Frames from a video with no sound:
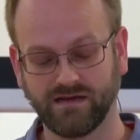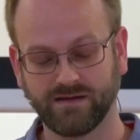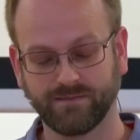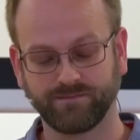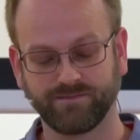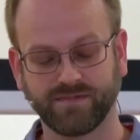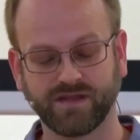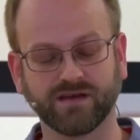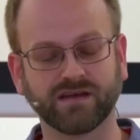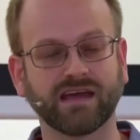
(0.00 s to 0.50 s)

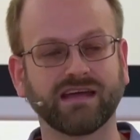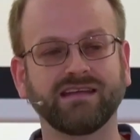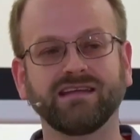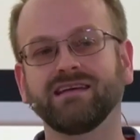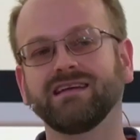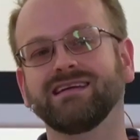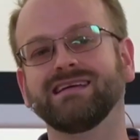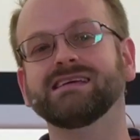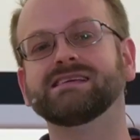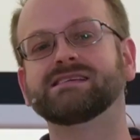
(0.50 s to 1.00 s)
Now again,
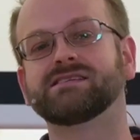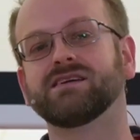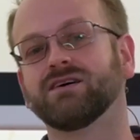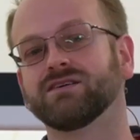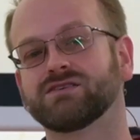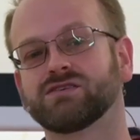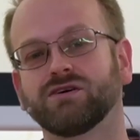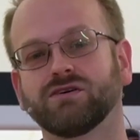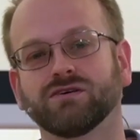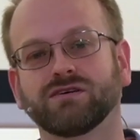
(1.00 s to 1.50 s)
he's not
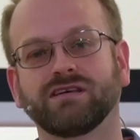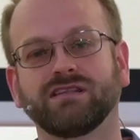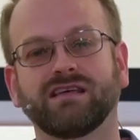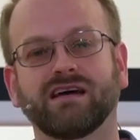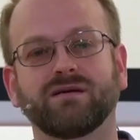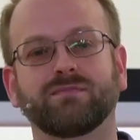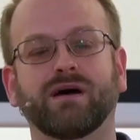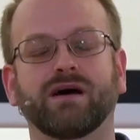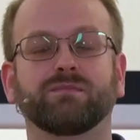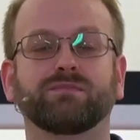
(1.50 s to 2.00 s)
talking there
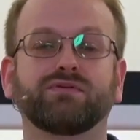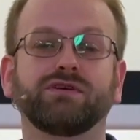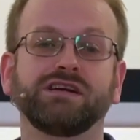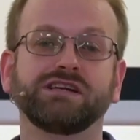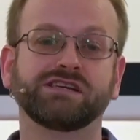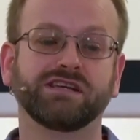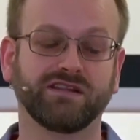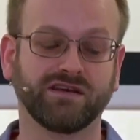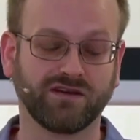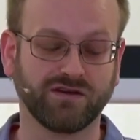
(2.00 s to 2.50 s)
about
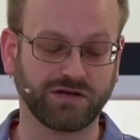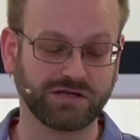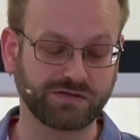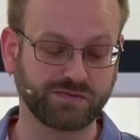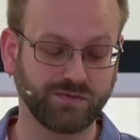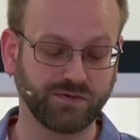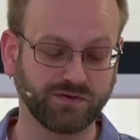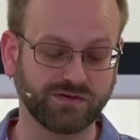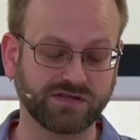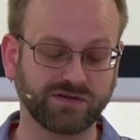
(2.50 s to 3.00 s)
preaching the
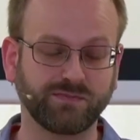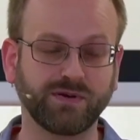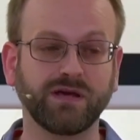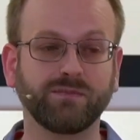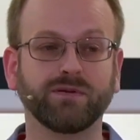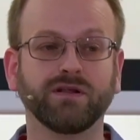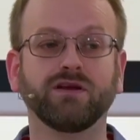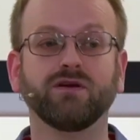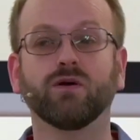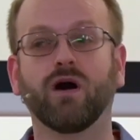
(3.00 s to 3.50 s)
gospel to
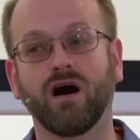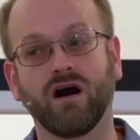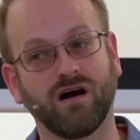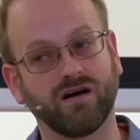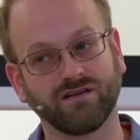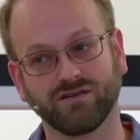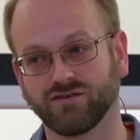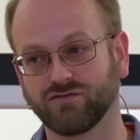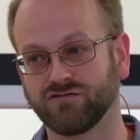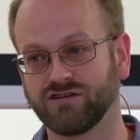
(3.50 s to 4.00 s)
people who
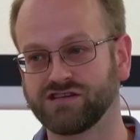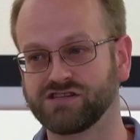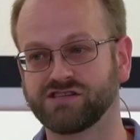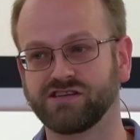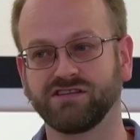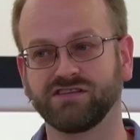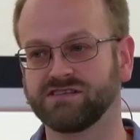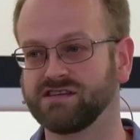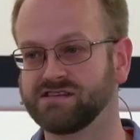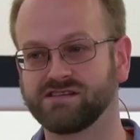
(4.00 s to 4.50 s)
aren't
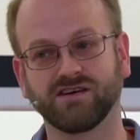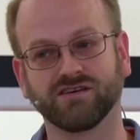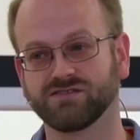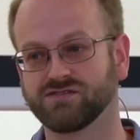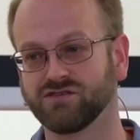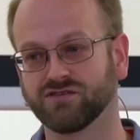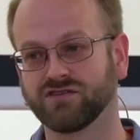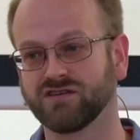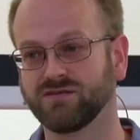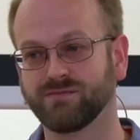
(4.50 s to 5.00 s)
Christians. He's not
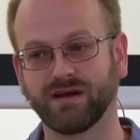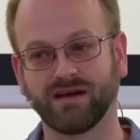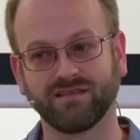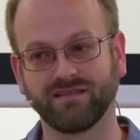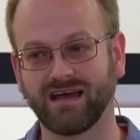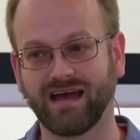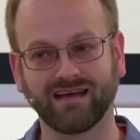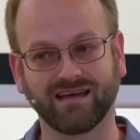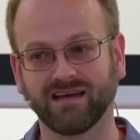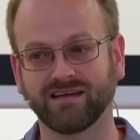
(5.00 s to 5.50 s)
talking about
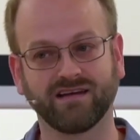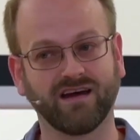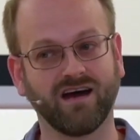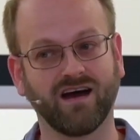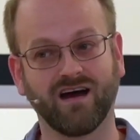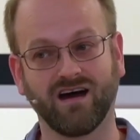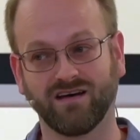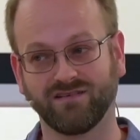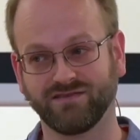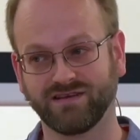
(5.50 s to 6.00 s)
that kind of
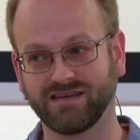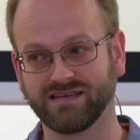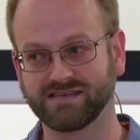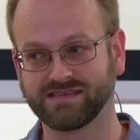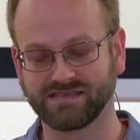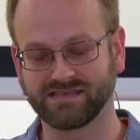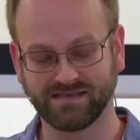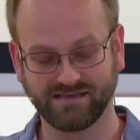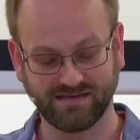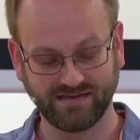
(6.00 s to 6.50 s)

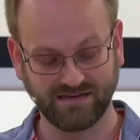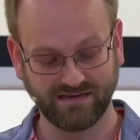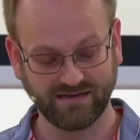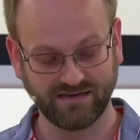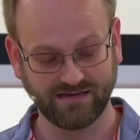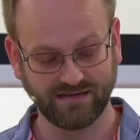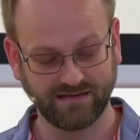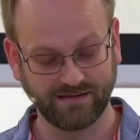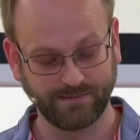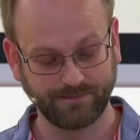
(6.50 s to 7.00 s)
harvest.
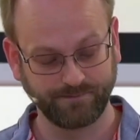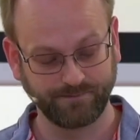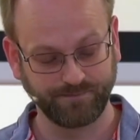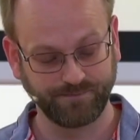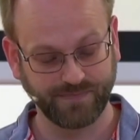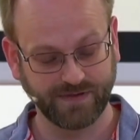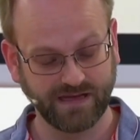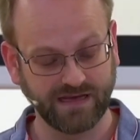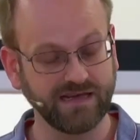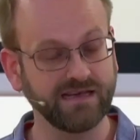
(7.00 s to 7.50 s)

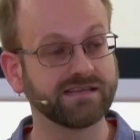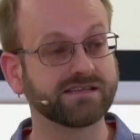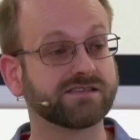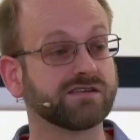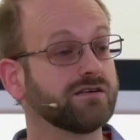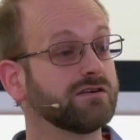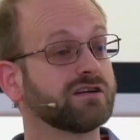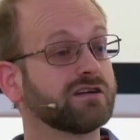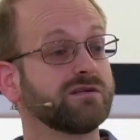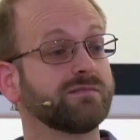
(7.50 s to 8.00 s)
He's
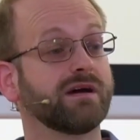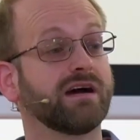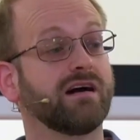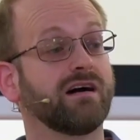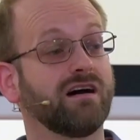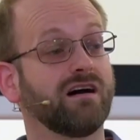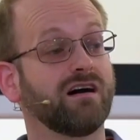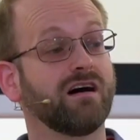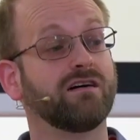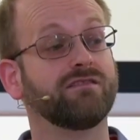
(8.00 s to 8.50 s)
talking about a
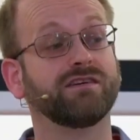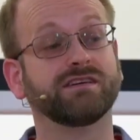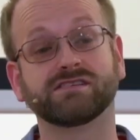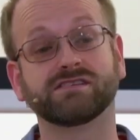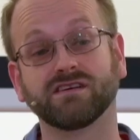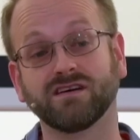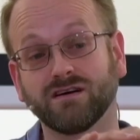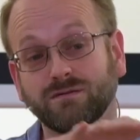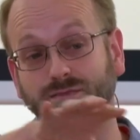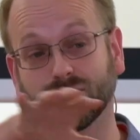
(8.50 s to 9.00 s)
harvest
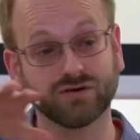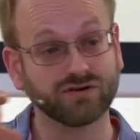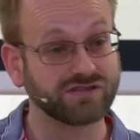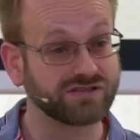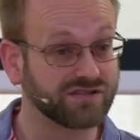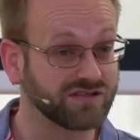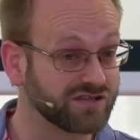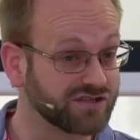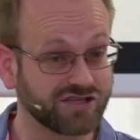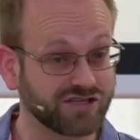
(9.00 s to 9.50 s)
amongst
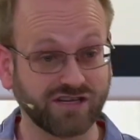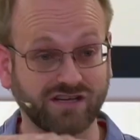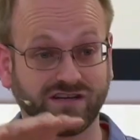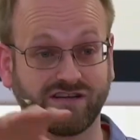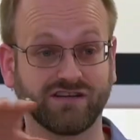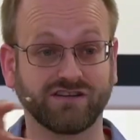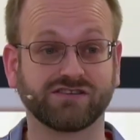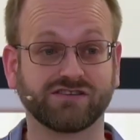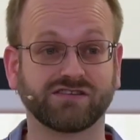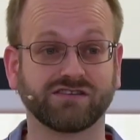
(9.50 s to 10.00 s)
the
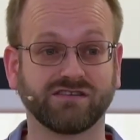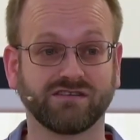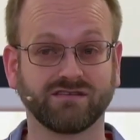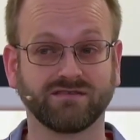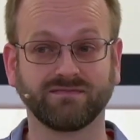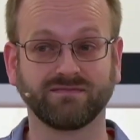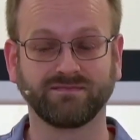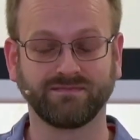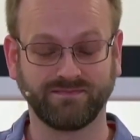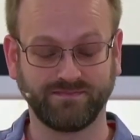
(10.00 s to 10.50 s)
church,
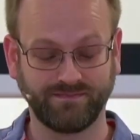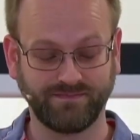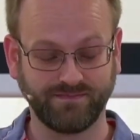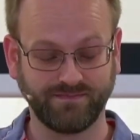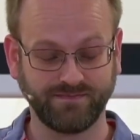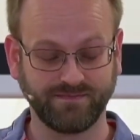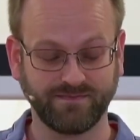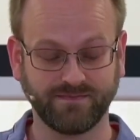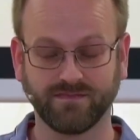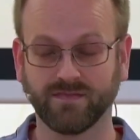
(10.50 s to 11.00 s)

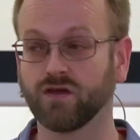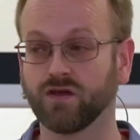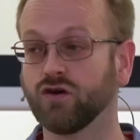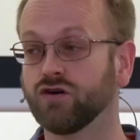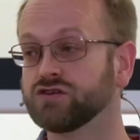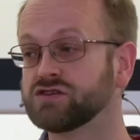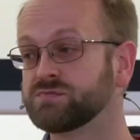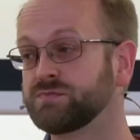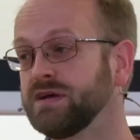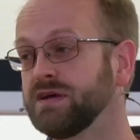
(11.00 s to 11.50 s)

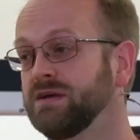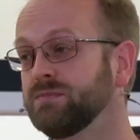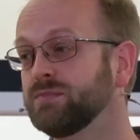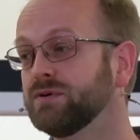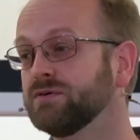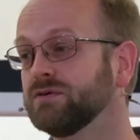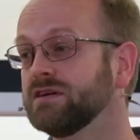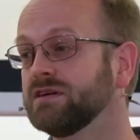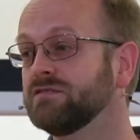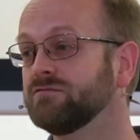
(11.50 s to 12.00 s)
God's
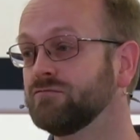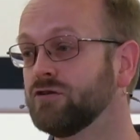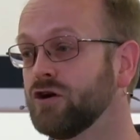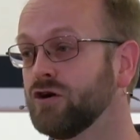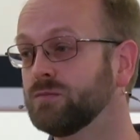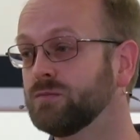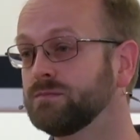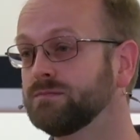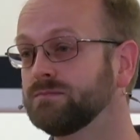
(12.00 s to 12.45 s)
people in Rome.